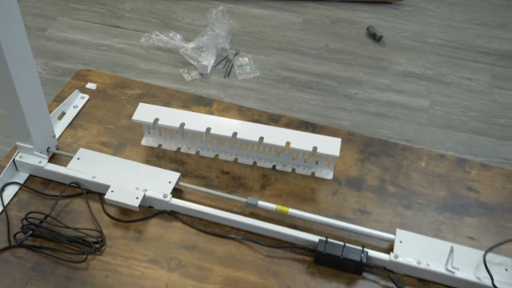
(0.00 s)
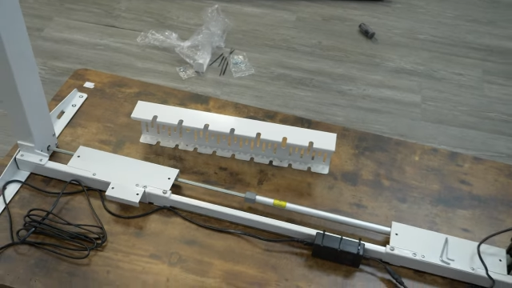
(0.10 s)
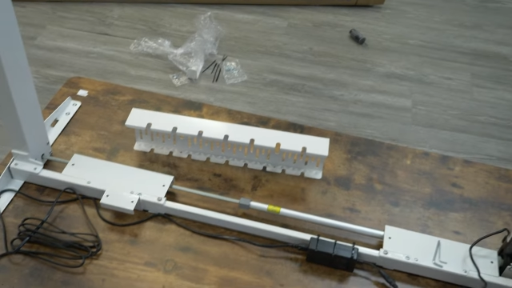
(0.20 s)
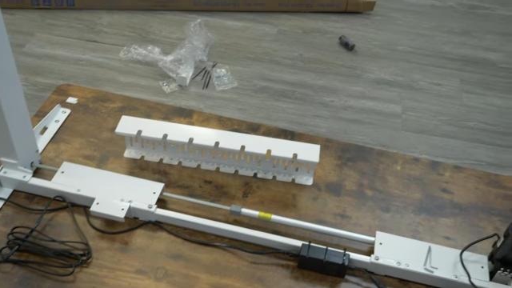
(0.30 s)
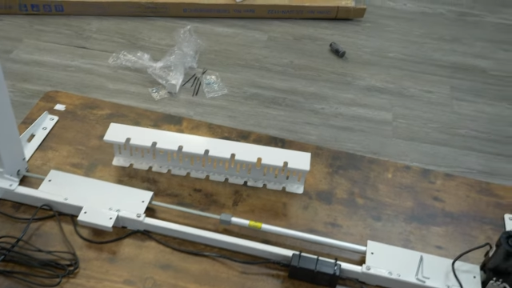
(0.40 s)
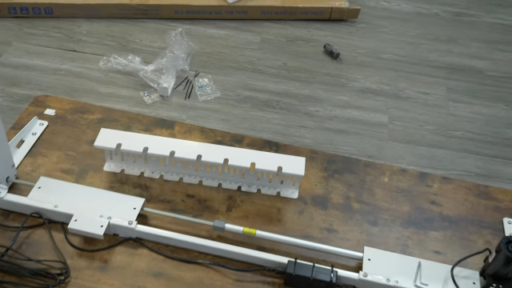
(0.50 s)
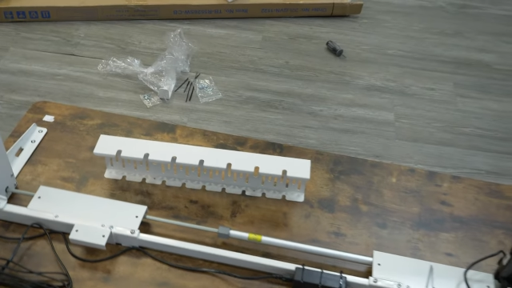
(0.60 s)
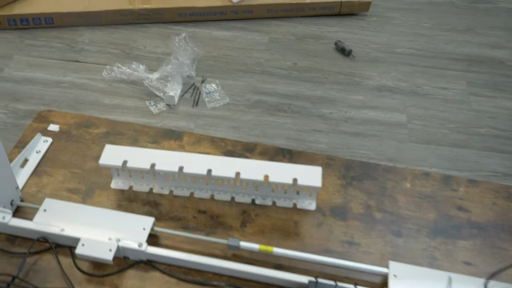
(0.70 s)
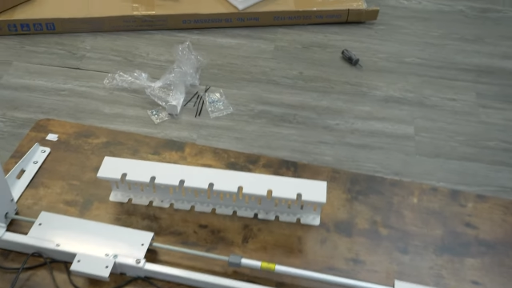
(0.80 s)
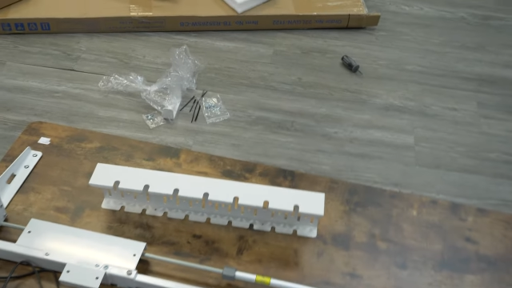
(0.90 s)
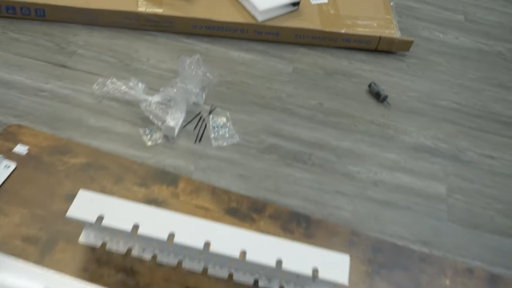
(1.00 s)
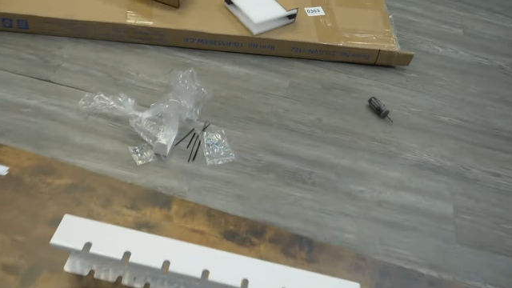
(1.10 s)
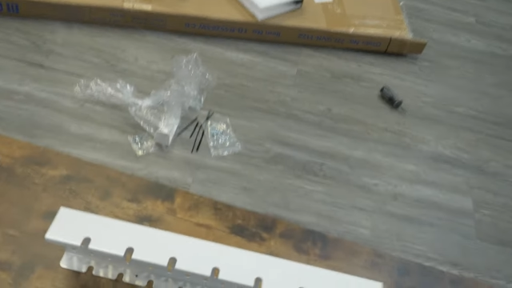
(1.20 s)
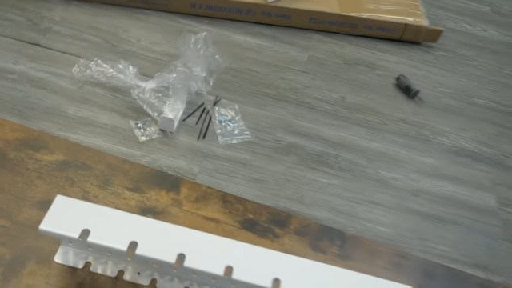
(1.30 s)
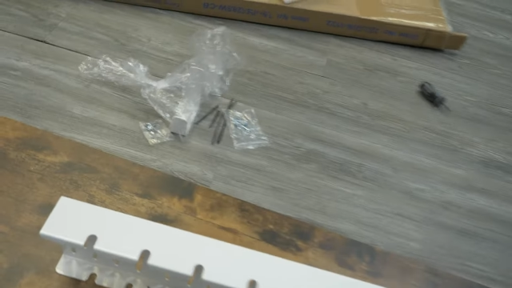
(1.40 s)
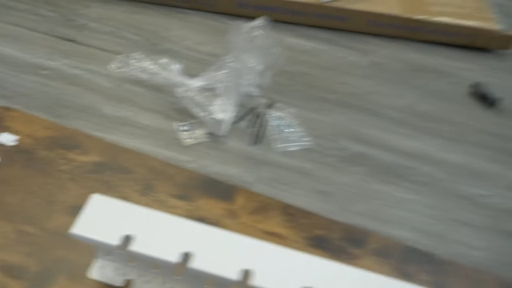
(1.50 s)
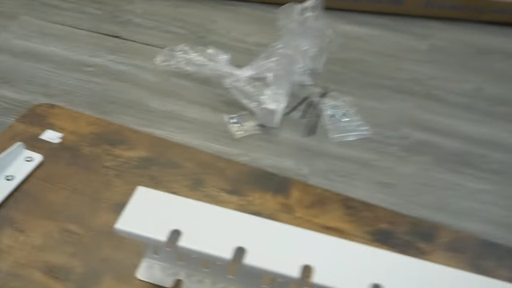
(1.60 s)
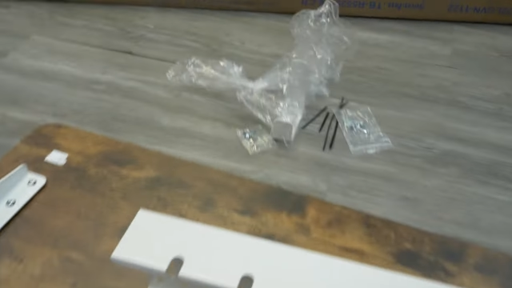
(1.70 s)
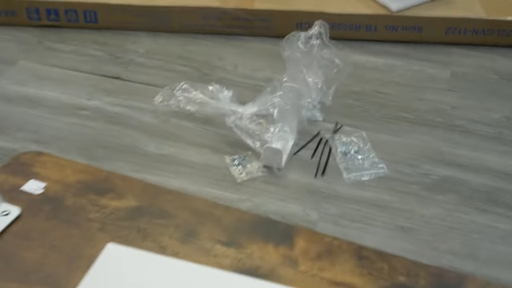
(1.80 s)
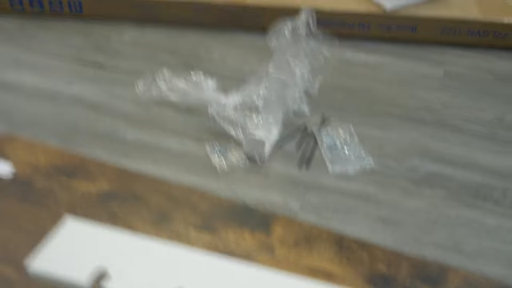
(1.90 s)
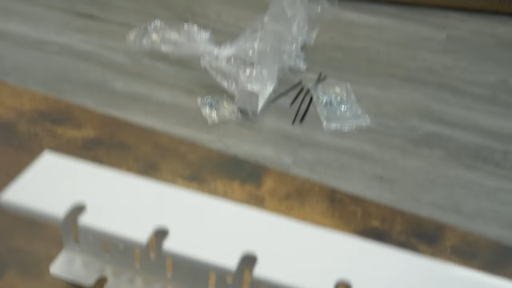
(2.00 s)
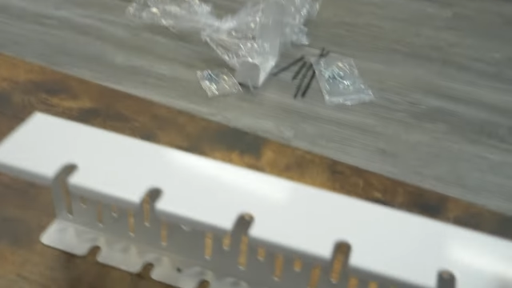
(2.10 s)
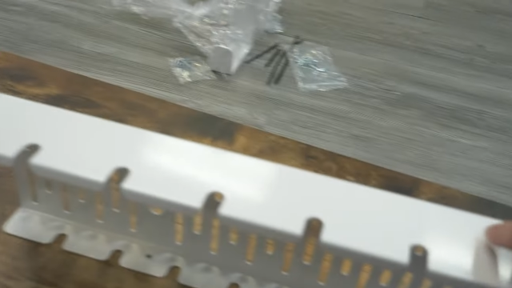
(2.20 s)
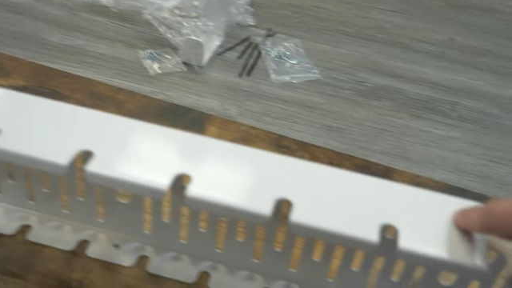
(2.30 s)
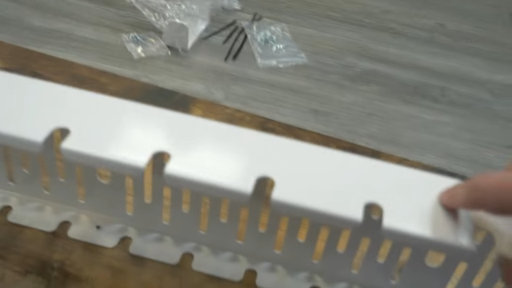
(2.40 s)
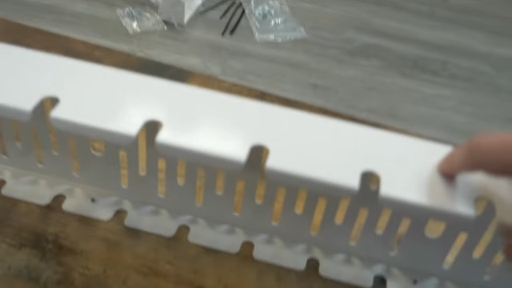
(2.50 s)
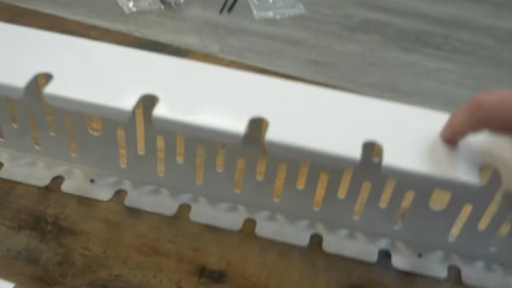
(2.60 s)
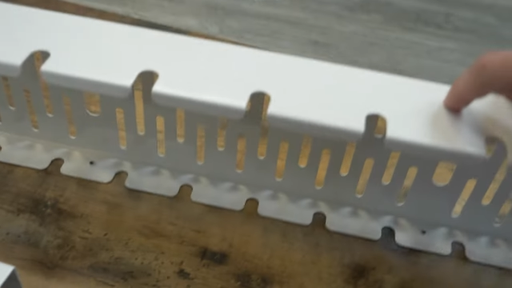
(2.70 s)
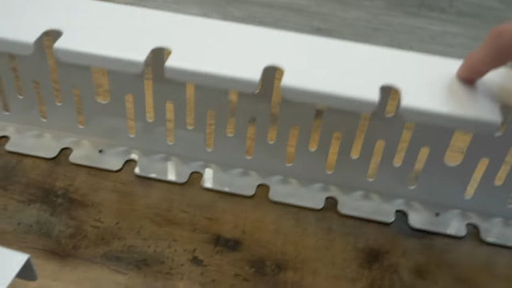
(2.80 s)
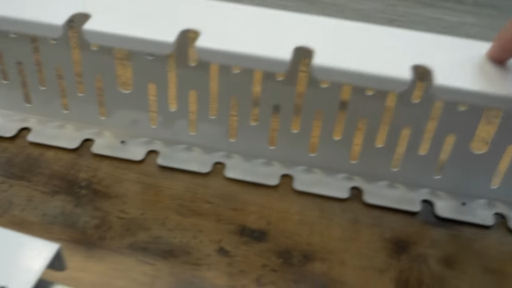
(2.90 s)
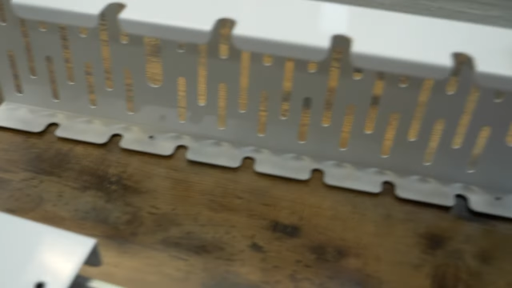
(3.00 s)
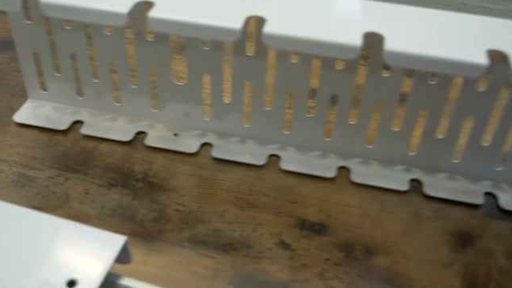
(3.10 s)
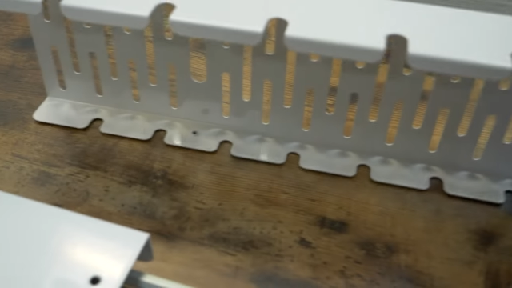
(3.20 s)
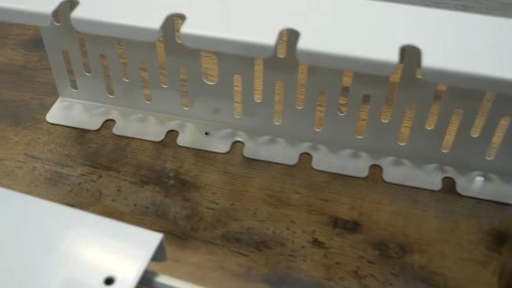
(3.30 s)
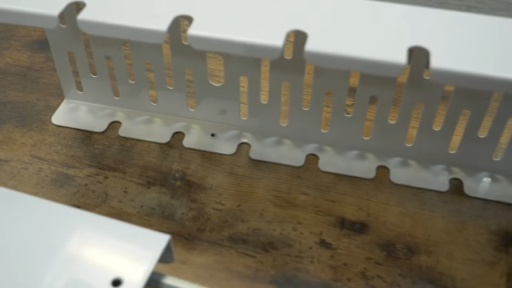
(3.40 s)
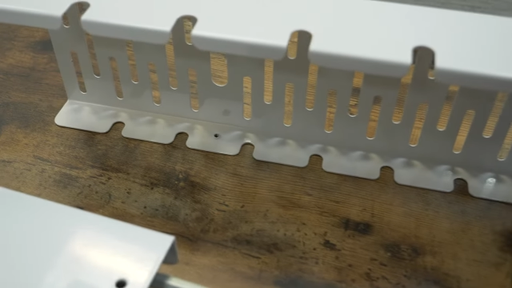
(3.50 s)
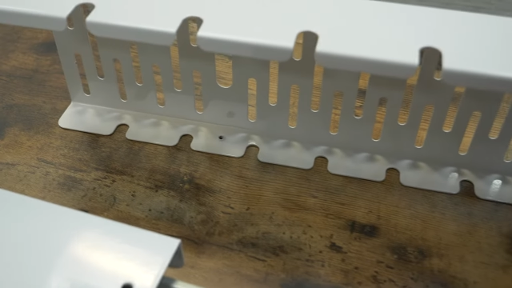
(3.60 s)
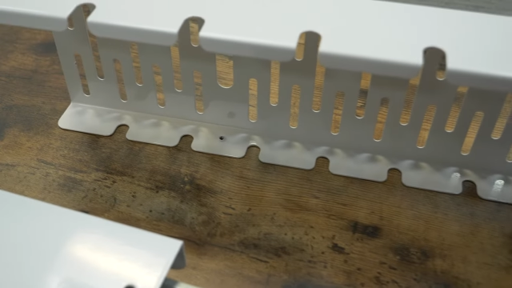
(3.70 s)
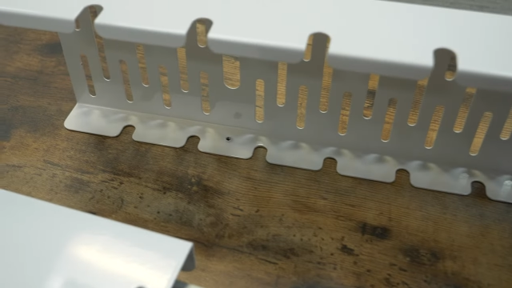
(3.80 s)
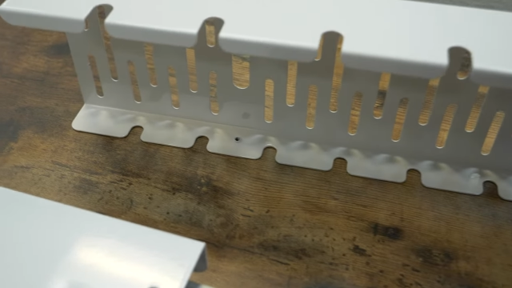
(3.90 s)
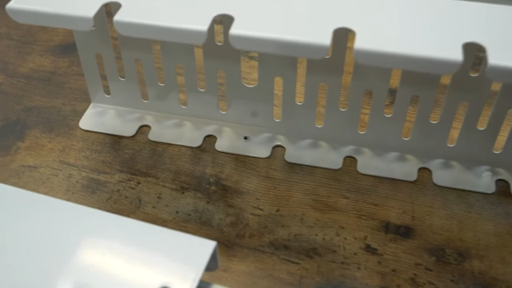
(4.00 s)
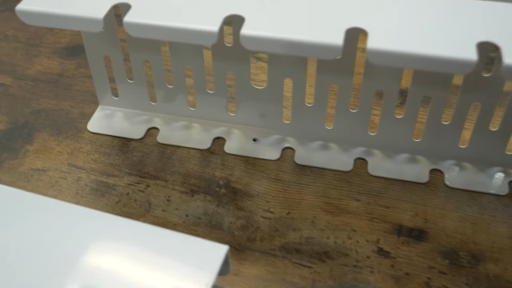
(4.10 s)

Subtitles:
(no speaker visible)